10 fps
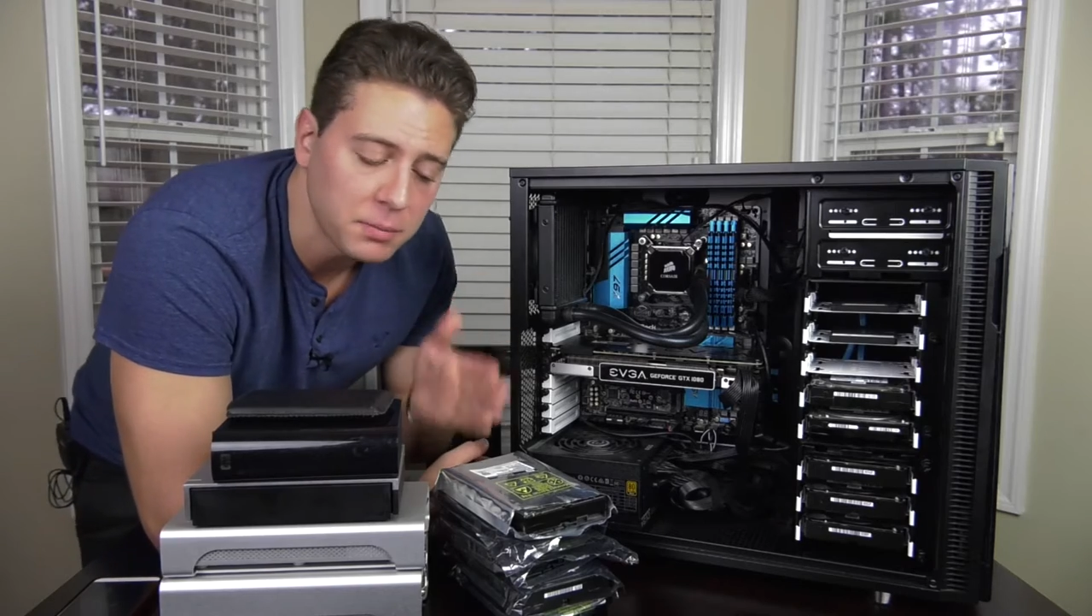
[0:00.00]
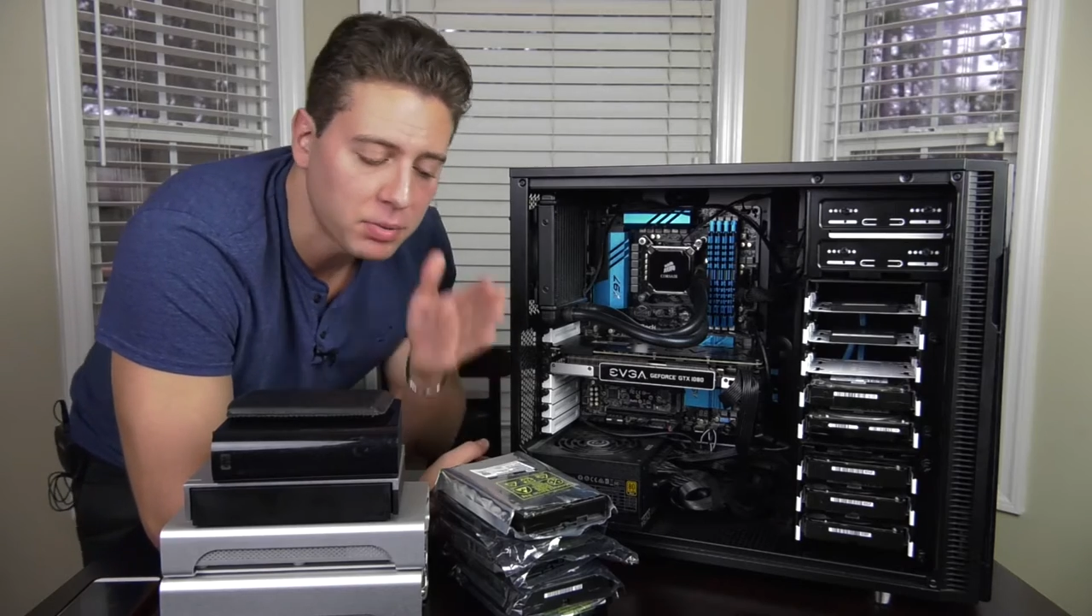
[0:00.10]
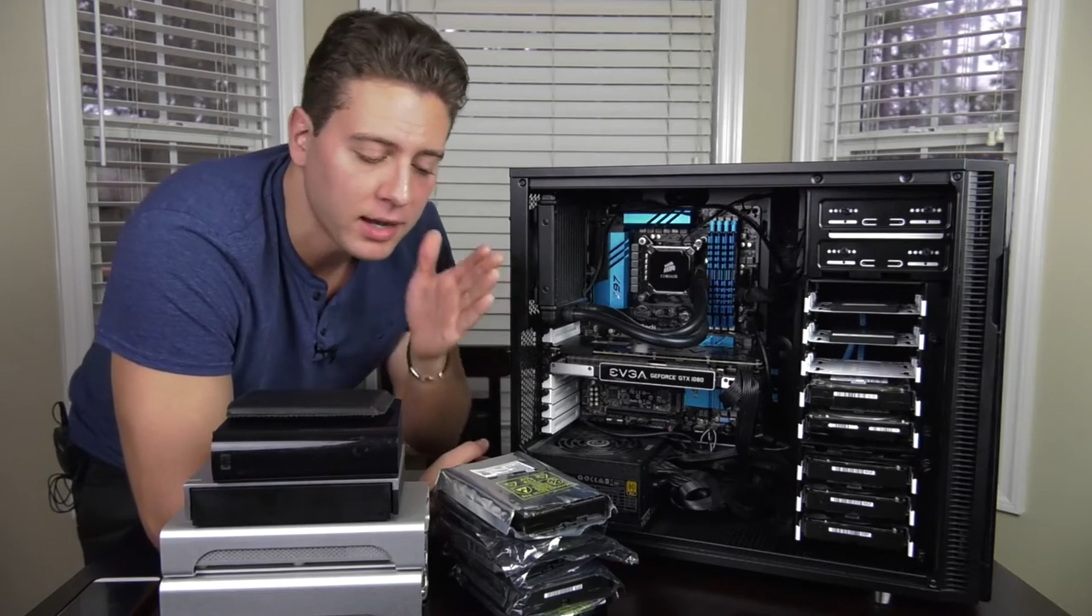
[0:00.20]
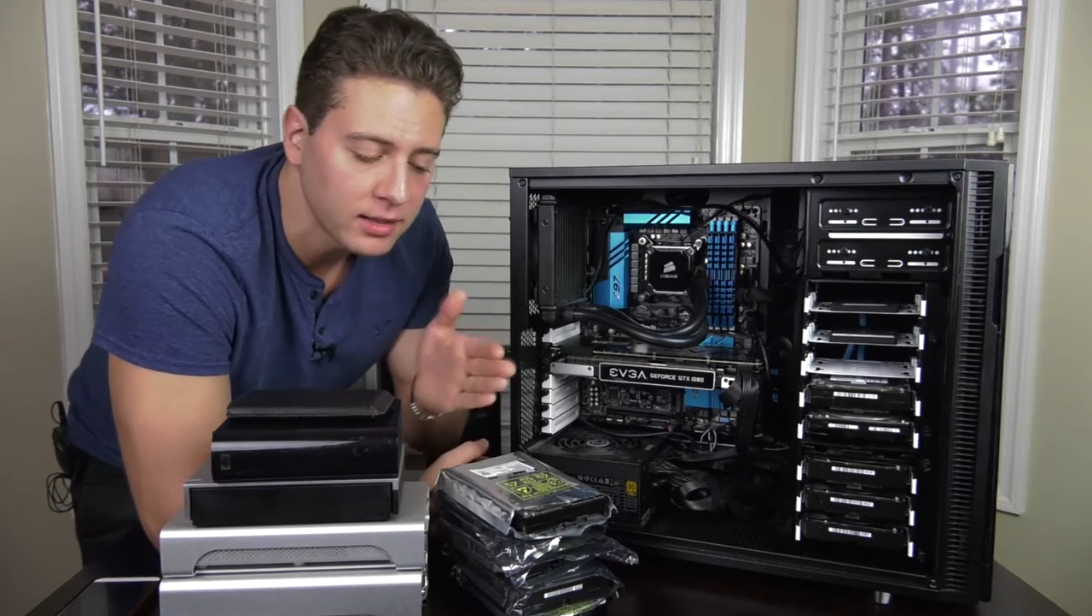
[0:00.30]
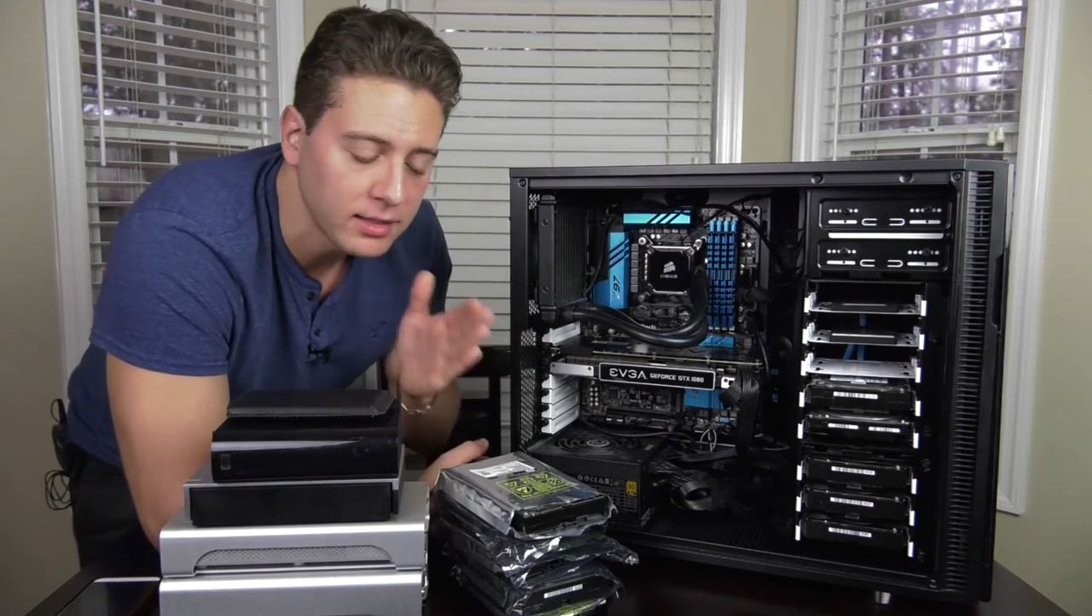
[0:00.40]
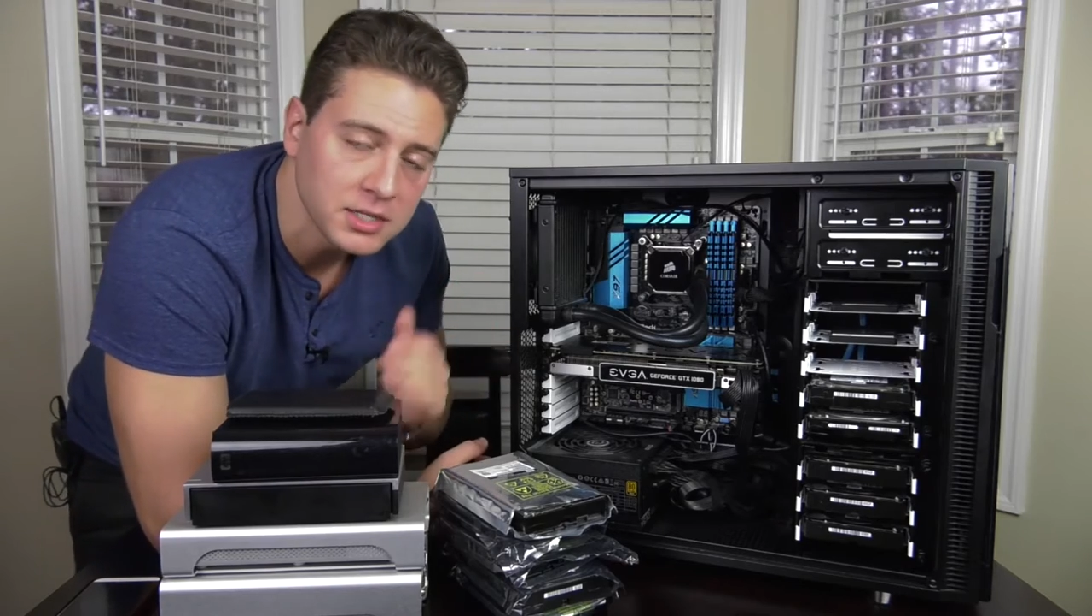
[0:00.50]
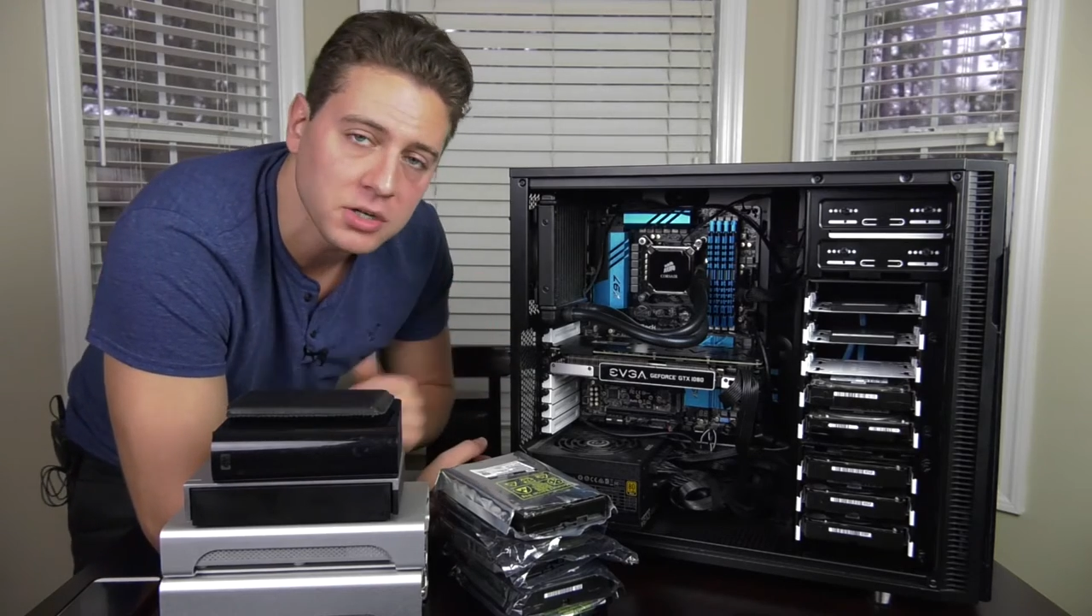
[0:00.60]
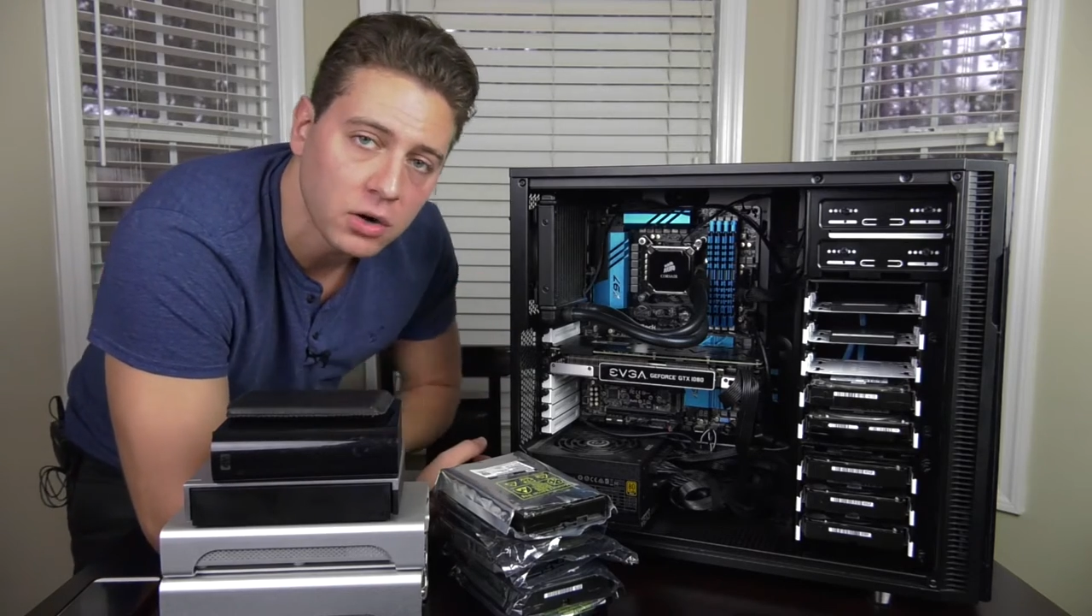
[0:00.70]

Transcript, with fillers: the product links